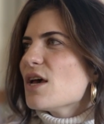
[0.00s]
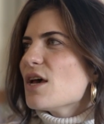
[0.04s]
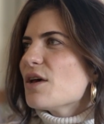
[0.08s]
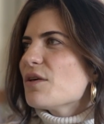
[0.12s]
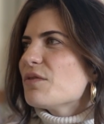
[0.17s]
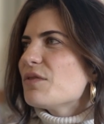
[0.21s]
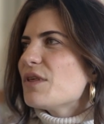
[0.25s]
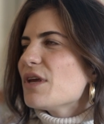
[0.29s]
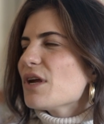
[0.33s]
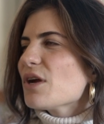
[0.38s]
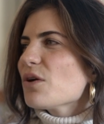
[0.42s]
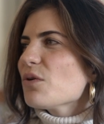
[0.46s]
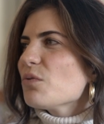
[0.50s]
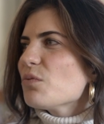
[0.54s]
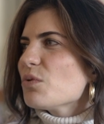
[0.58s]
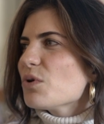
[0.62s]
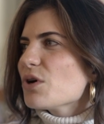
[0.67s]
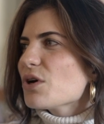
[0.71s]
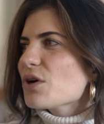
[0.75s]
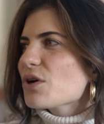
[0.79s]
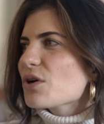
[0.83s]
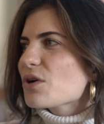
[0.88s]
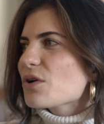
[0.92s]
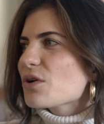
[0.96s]
there
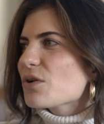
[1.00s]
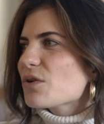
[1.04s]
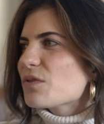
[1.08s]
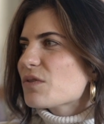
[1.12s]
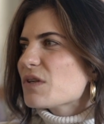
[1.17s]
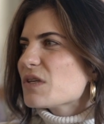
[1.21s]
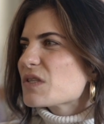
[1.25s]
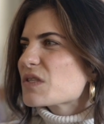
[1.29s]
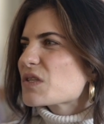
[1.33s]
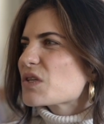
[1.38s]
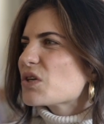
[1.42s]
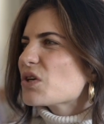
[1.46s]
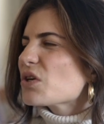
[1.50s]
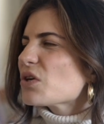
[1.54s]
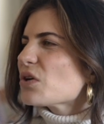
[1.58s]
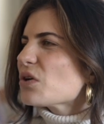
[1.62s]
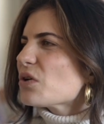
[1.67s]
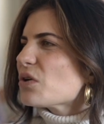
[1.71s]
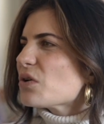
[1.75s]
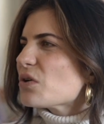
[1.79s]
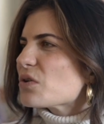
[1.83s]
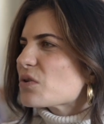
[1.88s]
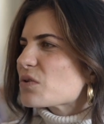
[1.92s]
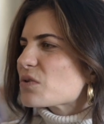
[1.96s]
were these
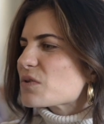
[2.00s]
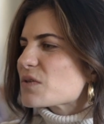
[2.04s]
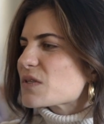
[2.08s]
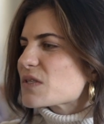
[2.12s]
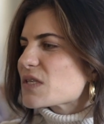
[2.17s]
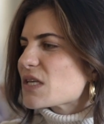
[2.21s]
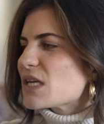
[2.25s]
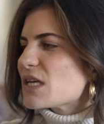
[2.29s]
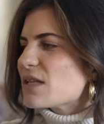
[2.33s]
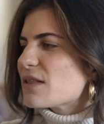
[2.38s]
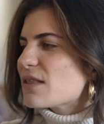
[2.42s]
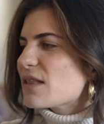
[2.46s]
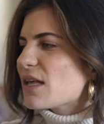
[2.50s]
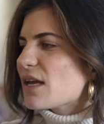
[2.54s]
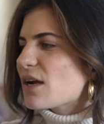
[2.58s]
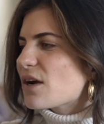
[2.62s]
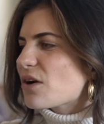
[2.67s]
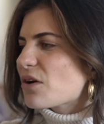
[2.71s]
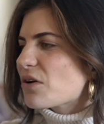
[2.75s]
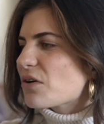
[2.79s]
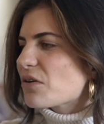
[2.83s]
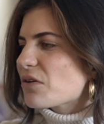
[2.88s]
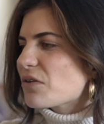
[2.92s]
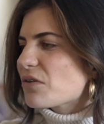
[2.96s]
girls in
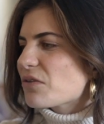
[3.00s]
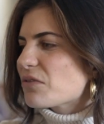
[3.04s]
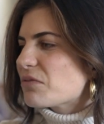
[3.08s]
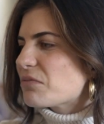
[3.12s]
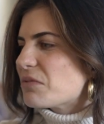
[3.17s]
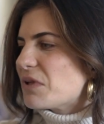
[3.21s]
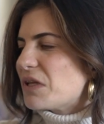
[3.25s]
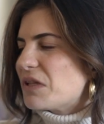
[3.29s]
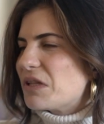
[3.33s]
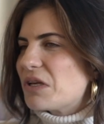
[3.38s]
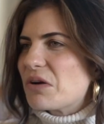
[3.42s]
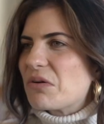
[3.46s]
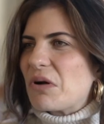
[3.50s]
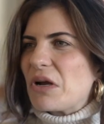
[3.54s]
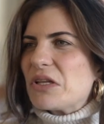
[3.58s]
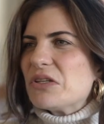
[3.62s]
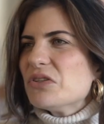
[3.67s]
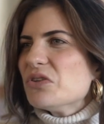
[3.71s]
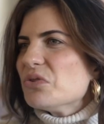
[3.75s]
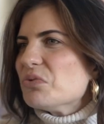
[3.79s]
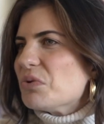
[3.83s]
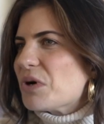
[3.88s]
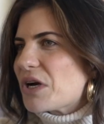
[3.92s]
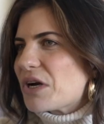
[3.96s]
their
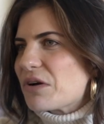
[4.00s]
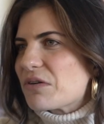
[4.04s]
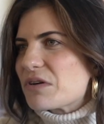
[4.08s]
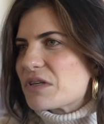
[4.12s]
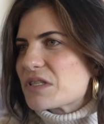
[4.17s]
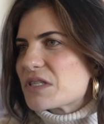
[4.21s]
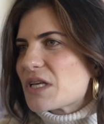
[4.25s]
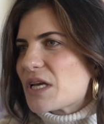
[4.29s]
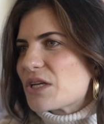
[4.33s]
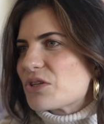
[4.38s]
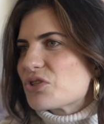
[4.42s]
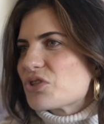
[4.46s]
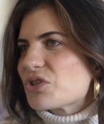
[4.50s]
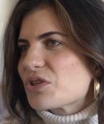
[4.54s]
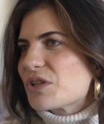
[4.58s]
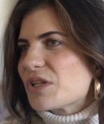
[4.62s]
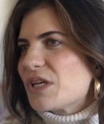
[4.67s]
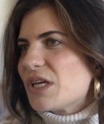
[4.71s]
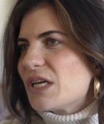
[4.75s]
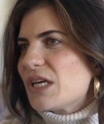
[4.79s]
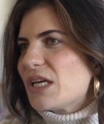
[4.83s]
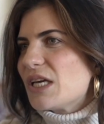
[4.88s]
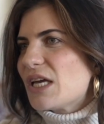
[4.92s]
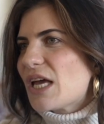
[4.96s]
underwear
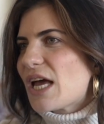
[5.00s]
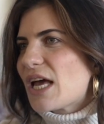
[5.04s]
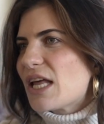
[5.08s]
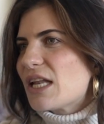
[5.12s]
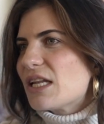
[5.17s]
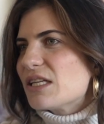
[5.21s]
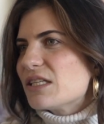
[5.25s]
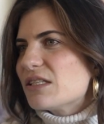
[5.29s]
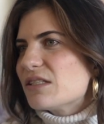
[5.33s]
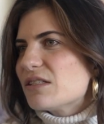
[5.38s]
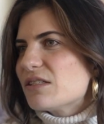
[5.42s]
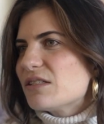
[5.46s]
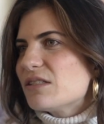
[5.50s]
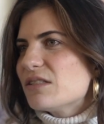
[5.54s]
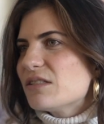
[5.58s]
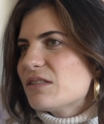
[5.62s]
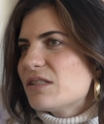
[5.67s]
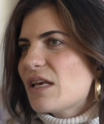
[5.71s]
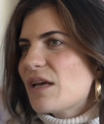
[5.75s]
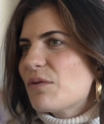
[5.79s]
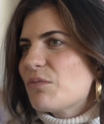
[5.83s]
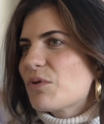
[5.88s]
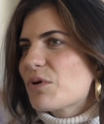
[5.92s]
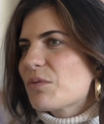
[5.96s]
essentially, and
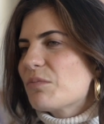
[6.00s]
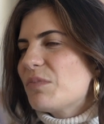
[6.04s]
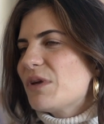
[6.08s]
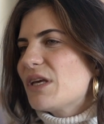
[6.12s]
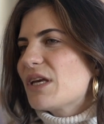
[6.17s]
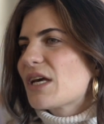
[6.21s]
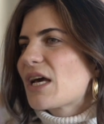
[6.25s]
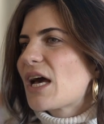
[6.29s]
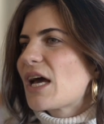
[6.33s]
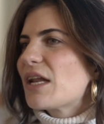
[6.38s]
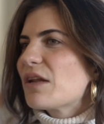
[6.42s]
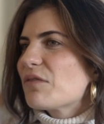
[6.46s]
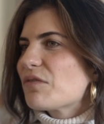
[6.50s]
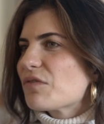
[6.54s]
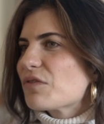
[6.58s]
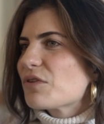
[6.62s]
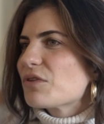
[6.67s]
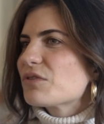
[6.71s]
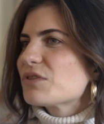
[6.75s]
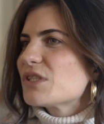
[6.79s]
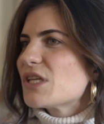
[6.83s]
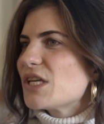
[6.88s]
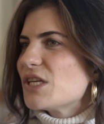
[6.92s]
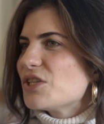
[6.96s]
they were being kind of
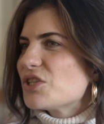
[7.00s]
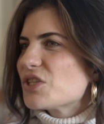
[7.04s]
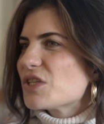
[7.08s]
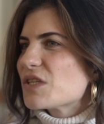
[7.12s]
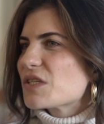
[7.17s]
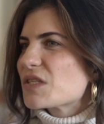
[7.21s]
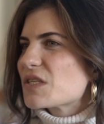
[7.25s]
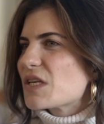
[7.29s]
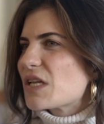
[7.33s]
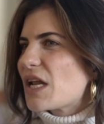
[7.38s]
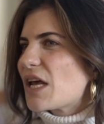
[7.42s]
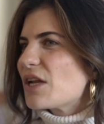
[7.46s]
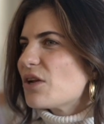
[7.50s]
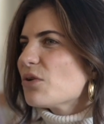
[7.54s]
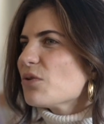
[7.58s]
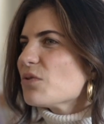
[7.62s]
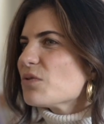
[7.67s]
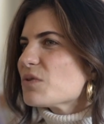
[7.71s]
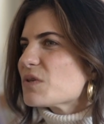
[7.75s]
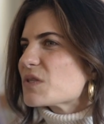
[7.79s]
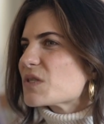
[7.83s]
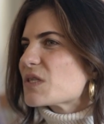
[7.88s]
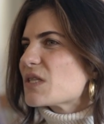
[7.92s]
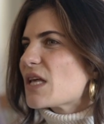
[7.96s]
flirtatious, and I
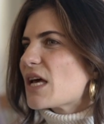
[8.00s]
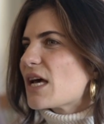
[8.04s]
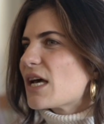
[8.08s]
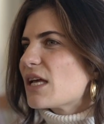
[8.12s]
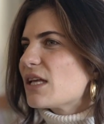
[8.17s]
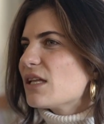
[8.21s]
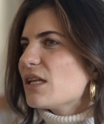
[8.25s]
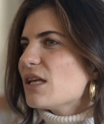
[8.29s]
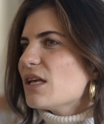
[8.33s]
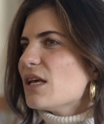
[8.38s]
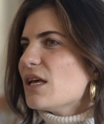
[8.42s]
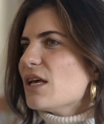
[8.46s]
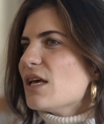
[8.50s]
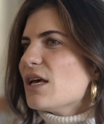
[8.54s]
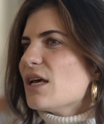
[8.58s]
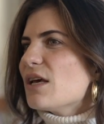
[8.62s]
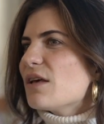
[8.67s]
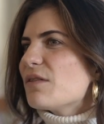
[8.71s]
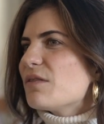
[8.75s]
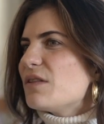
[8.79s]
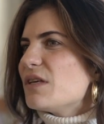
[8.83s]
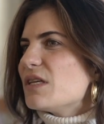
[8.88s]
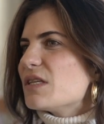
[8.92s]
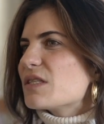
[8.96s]
noticed that
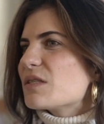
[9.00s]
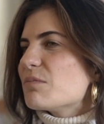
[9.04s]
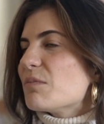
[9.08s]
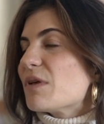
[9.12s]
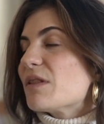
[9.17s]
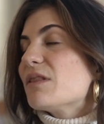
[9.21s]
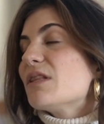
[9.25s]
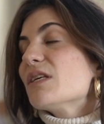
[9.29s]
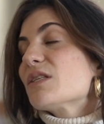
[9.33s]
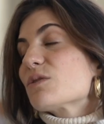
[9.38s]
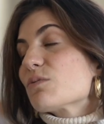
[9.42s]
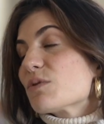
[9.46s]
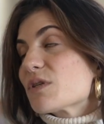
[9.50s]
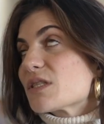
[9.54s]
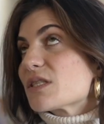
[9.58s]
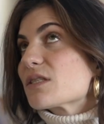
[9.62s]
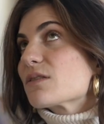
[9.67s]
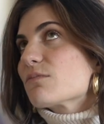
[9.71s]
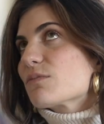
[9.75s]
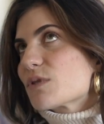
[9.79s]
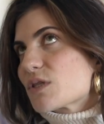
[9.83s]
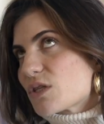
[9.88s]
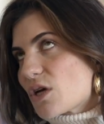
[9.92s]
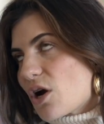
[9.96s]
this
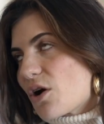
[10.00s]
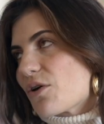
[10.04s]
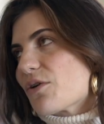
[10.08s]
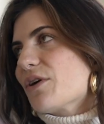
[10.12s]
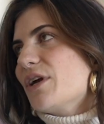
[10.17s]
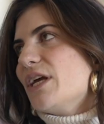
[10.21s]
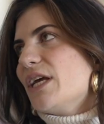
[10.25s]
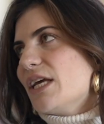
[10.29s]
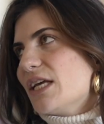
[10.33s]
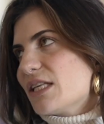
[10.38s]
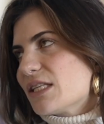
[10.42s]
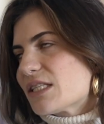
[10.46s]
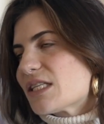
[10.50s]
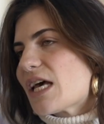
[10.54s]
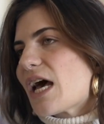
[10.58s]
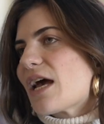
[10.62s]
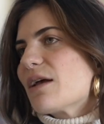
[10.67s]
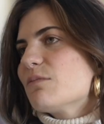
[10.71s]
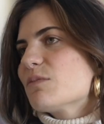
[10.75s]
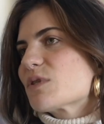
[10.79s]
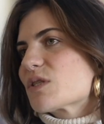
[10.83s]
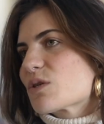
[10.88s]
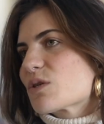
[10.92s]
was in Times